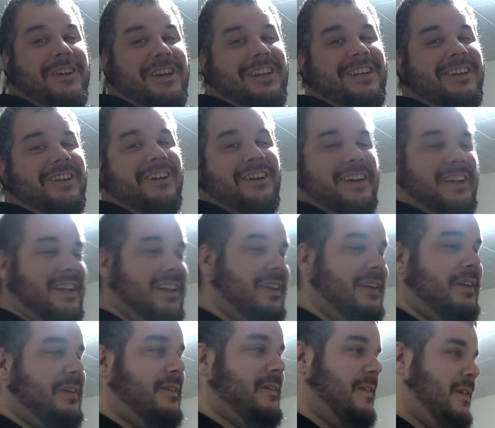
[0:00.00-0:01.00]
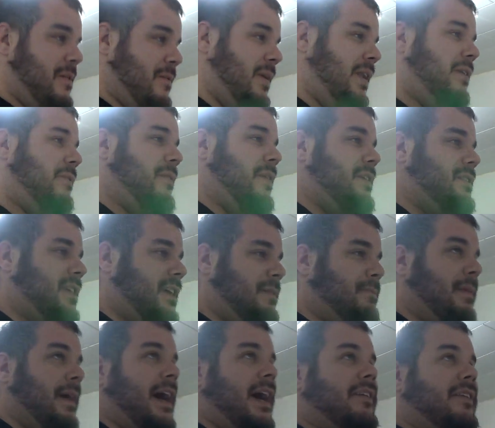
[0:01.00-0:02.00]
Why not? When it runs out
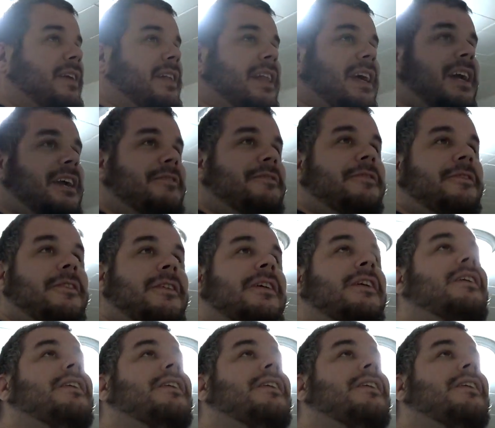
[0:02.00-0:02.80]
of battery life,